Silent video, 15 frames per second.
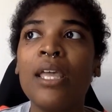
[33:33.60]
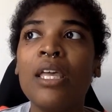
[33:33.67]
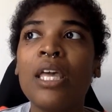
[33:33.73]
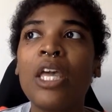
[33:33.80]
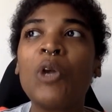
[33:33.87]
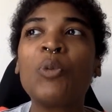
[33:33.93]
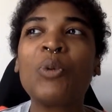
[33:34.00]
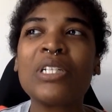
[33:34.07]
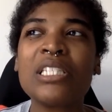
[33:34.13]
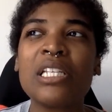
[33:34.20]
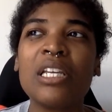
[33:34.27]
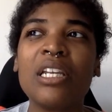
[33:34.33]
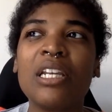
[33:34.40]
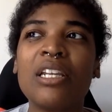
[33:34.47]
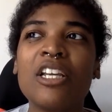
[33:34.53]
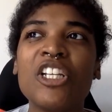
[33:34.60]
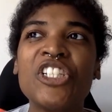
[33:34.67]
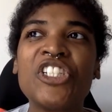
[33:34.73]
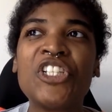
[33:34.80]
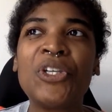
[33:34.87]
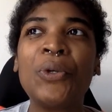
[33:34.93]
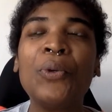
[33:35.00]
It wasn't
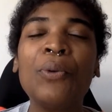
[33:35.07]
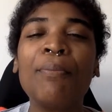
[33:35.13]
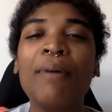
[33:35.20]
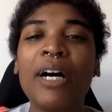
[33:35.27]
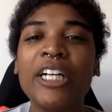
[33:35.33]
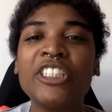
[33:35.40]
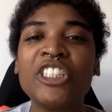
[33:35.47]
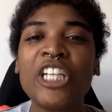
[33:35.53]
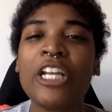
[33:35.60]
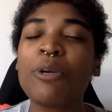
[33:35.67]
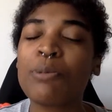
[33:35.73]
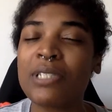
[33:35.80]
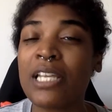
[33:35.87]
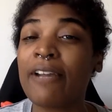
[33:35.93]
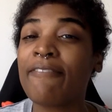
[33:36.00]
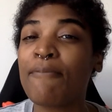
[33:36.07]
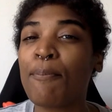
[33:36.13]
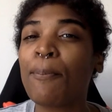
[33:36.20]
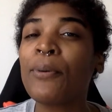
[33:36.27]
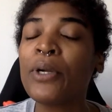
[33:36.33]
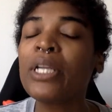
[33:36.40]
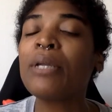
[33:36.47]
too much, and it was like
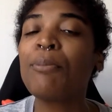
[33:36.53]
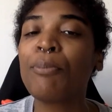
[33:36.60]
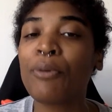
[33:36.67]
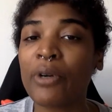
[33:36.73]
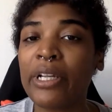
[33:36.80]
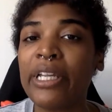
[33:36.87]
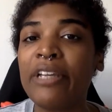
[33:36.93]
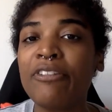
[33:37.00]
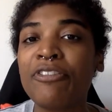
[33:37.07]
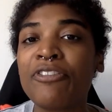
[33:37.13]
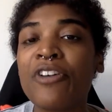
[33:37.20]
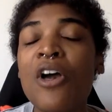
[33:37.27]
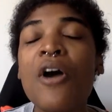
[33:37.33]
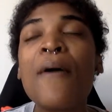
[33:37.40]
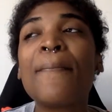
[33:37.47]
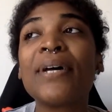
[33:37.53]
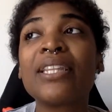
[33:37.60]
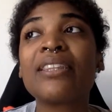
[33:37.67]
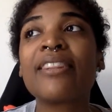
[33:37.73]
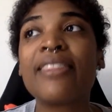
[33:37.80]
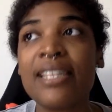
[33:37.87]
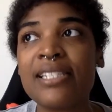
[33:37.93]
pretty brief,
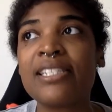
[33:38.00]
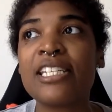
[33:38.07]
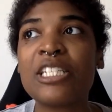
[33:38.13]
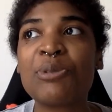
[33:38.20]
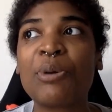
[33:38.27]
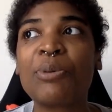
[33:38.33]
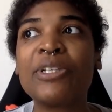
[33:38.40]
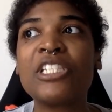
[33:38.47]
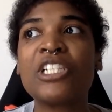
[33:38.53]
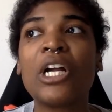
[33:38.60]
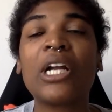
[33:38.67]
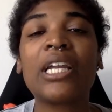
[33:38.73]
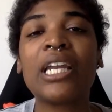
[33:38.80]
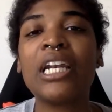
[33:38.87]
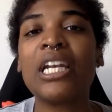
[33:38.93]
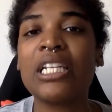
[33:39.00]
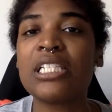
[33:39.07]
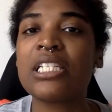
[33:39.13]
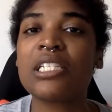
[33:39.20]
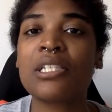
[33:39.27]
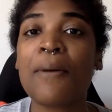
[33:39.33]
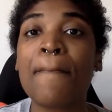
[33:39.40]
but this is where we start getting into
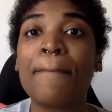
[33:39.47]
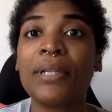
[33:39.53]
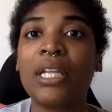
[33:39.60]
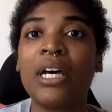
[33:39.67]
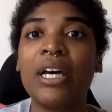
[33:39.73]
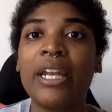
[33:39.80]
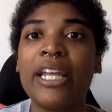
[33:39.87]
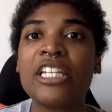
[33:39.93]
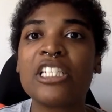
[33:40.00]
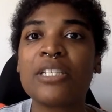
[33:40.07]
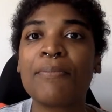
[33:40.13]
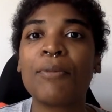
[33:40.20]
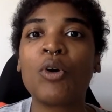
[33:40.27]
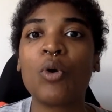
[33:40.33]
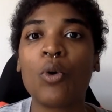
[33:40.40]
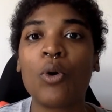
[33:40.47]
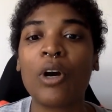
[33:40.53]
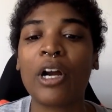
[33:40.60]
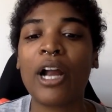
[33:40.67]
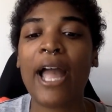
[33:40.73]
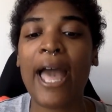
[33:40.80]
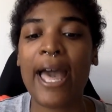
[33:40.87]
some blood and some
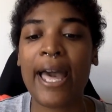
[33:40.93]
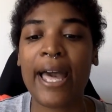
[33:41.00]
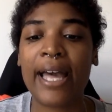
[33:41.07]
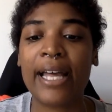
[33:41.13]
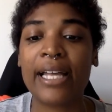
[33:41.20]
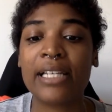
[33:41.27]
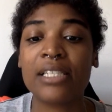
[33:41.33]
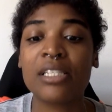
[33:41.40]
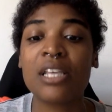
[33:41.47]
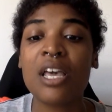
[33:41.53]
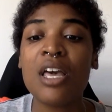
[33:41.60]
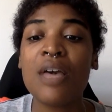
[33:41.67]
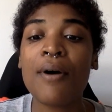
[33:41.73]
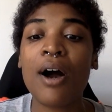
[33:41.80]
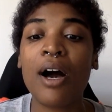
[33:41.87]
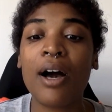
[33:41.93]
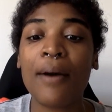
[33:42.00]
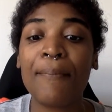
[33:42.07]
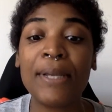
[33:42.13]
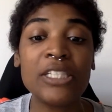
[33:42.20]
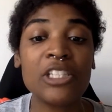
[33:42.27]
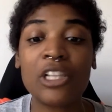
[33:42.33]
gore, as
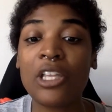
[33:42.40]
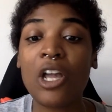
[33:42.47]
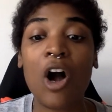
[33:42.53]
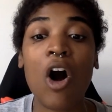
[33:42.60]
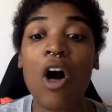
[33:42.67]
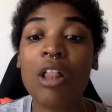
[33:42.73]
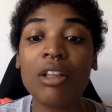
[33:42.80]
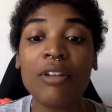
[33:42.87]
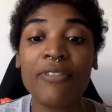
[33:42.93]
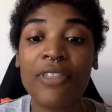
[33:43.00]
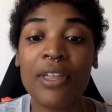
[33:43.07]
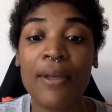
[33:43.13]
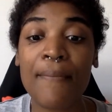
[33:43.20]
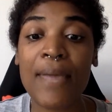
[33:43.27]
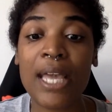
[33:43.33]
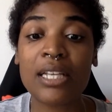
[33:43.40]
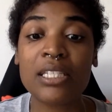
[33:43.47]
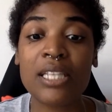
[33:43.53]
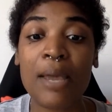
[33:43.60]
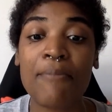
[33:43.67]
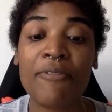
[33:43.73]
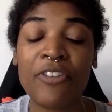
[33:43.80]
basically all of them,
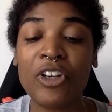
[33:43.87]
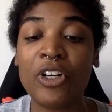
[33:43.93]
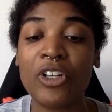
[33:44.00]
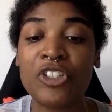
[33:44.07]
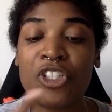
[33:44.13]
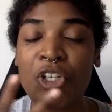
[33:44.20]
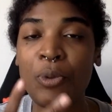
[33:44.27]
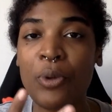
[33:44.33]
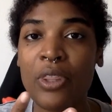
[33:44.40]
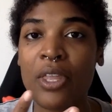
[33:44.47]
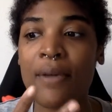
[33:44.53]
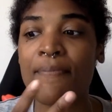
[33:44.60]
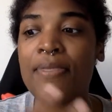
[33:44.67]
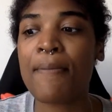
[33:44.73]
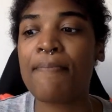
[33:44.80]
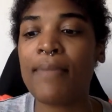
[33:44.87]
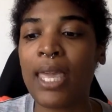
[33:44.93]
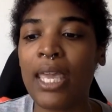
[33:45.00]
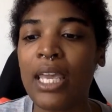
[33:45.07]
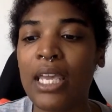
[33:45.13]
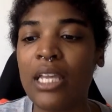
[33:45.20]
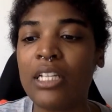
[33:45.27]
except for two of them, the
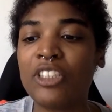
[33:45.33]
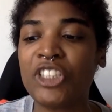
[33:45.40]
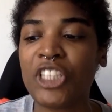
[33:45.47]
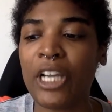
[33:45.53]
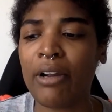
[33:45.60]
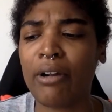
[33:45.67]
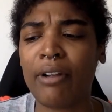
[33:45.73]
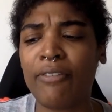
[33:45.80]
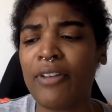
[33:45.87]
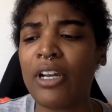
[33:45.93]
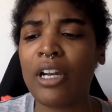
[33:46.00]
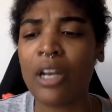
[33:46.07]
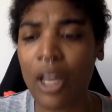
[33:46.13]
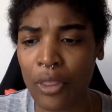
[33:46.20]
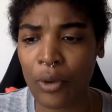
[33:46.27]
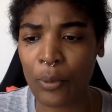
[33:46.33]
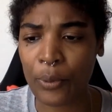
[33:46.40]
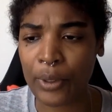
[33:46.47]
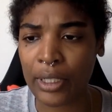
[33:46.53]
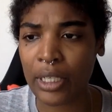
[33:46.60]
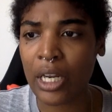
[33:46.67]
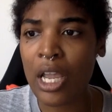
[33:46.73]
main sheriff and another one,
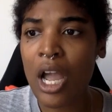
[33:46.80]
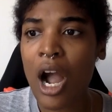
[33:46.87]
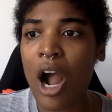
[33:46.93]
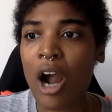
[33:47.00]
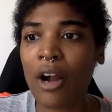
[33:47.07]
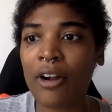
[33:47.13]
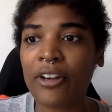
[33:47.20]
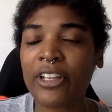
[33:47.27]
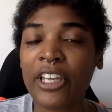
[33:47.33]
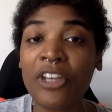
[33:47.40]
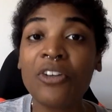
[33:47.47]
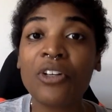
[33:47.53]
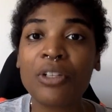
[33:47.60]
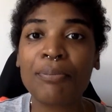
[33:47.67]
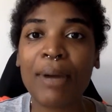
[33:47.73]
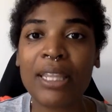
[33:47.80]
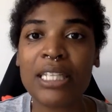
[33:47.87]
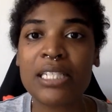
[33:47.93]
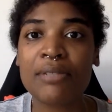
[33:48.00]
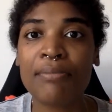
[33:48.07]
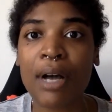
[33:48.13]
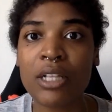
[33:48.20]
are killed by these
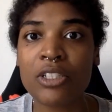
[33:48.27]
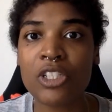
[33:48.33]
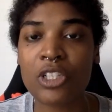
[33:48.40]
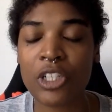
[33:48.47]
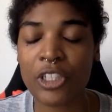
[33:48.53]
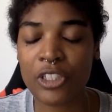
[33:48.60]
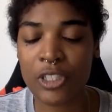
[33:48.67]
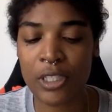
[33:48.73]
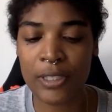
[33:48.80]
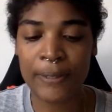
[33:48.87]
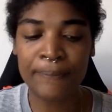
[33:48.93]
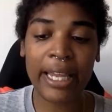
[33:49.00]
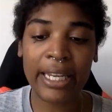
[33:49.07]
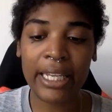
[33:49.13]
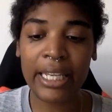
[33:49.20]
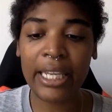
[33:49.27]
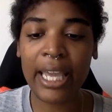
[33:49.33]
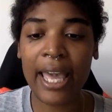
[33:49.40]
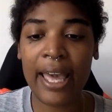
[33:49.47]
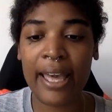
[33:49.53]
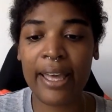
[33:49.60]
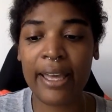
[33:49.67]
monsters. Betty
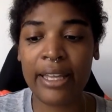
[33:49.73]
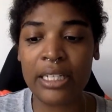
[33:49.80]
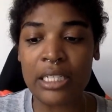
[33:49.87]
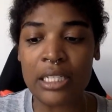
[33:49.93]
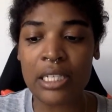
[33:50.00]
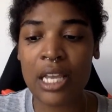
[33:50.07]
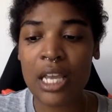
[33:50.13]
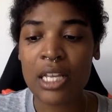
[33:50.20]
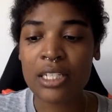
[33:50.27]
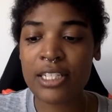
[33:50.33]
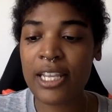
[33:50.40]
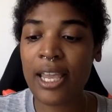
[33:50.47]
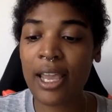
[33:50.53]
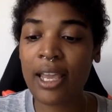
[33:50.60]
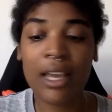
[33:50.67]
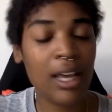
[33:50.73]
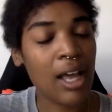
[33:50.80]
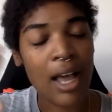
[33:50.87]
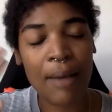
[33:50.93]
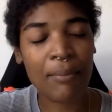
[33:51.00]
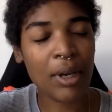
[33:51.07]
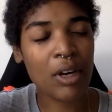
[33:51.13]
and Tick,
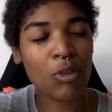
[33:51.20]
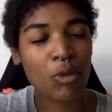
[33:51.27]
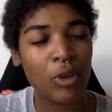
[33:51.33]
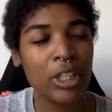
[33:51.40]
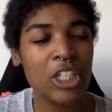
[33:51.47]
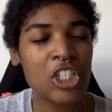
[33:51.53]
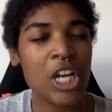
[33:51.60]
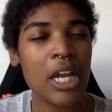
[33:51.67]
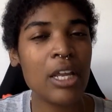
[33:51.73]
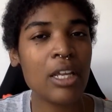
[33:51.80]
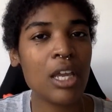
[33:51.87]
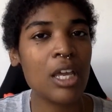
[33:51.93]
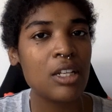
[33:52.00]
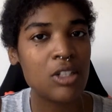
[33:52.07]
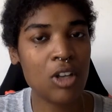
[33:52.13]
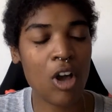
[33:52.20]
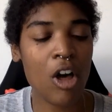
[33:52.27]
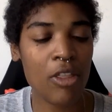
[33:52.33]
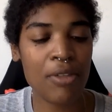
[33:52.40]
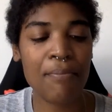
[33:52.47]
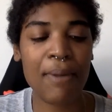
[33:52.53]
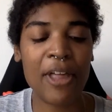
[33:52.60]
I'm going to really try and call
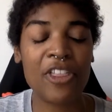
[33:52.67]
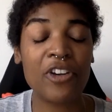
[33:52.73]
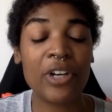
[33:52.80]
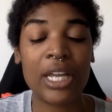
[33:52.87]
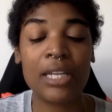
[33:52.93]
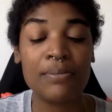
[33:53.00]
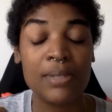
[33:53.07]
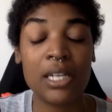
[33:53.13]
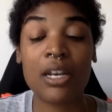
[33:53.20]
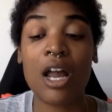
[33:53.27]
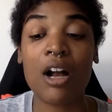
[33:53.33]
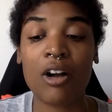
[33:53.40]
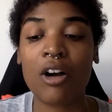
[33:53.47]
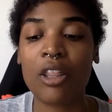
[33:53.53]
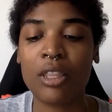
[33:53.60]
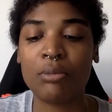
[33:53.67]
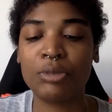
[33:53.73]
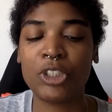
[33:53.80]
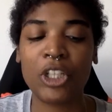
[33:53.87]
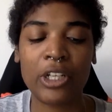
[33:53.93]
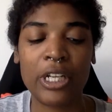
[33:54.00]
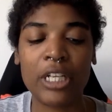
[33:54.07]
them by their names and not call them
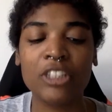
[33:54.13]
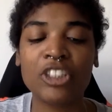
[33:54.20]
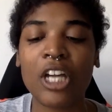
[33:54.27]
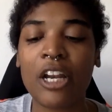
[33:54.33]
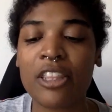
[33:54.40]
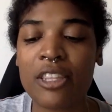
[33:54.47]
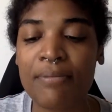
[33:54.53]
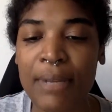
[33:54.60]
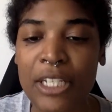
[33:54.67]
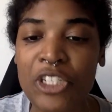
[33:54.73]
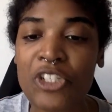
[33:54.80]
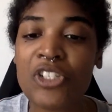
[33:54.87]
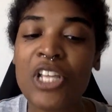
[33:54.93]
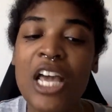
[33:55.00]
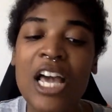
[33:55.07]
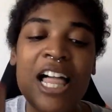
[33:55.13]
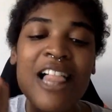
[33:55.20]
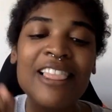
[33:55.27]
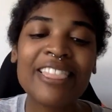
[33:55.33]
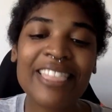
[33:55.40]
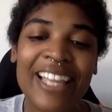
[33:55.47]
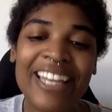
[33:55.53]
Journey and Jonathan Majors.
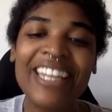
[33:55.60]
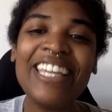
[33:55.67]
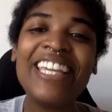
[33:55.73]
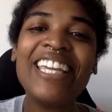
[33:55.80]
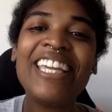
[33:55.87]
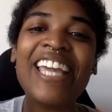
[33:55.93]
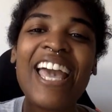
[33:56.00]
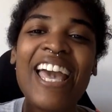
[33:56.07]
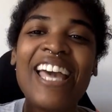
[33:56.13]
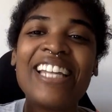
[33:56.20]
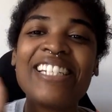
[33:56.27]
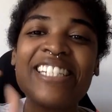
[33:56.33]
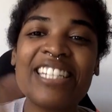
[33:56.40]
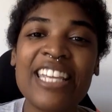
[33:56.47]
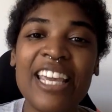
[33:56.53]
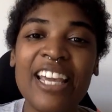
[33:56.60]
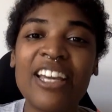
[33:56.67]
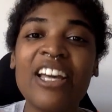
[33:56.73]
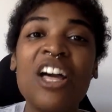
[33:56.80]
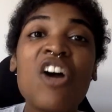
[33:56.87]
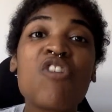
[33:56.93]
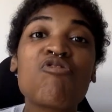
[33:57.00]
Letty and
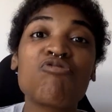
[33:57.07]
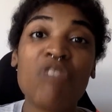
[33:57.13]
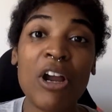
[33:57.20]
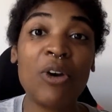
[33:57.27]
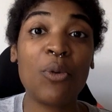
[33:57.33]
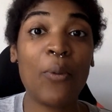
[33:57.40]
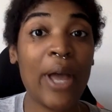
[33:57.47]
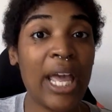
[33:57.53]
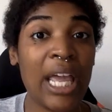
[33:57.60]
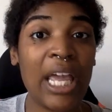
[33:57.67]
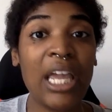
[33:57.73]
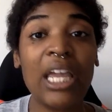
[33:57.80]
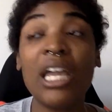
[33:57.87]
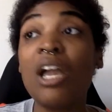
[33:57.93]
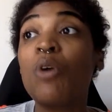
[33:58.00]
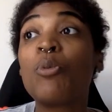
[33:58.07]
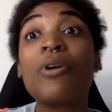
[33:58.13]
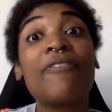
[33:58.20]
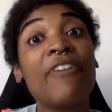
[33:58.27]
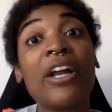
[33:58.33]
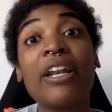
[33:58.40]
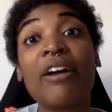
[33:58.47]
Tick run away. We
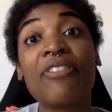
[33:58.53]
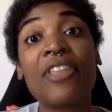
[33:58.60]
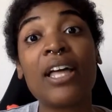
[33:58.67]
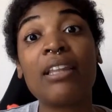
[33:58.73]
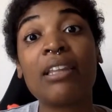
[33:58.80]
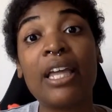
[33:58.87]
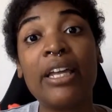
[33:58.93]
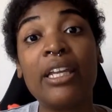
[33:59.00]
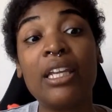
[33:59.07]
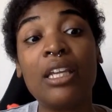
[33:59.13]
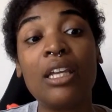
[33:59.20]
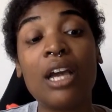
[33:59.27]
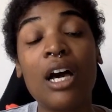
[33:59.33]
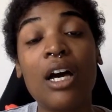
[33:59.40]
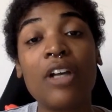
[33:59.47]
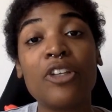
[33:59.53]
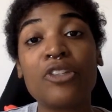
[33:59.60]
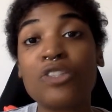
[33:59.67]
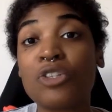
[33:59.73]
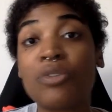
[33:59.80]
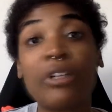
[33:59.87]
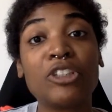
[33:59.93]
find out that Letty used
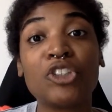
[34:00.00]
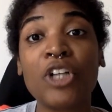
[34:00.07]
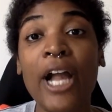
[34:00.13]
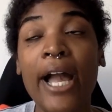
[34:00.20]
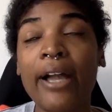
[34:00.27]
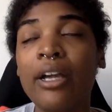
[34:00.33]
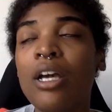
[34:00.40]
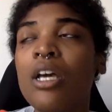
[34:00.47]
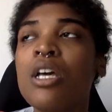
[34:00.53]
to run track.